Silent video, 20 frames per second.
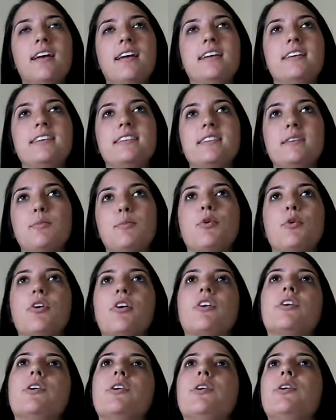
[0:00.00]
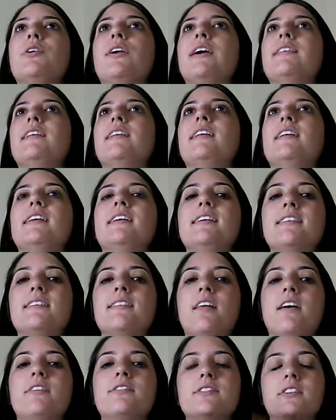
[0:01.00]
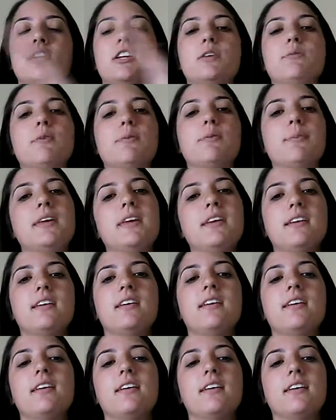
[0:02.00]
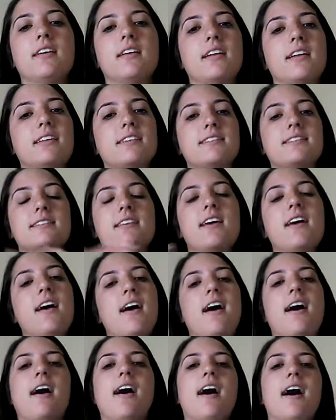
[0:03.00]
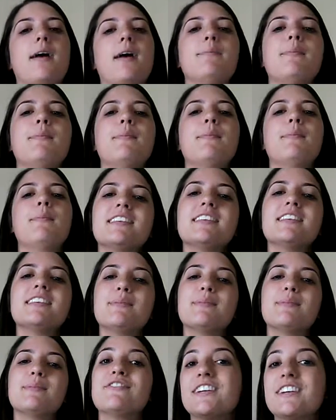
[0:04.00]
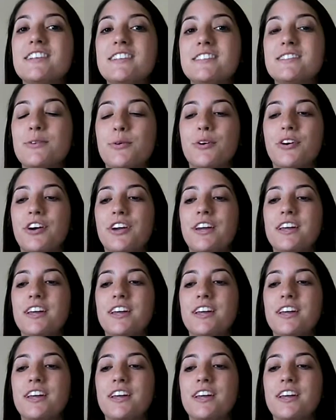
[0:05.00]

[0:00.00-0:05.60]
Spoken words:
he's immoral, and then he loves a human being, and it's a hot mess, but it's a really good story.